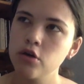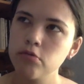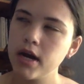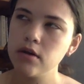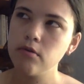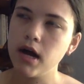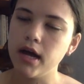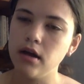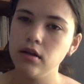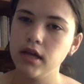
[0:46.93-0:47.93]
quite a
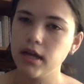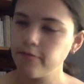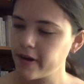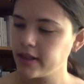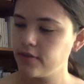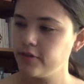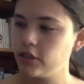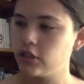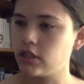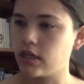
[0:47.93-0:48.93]
while, and I finally
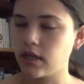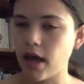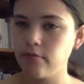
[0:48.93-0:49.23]
finished it.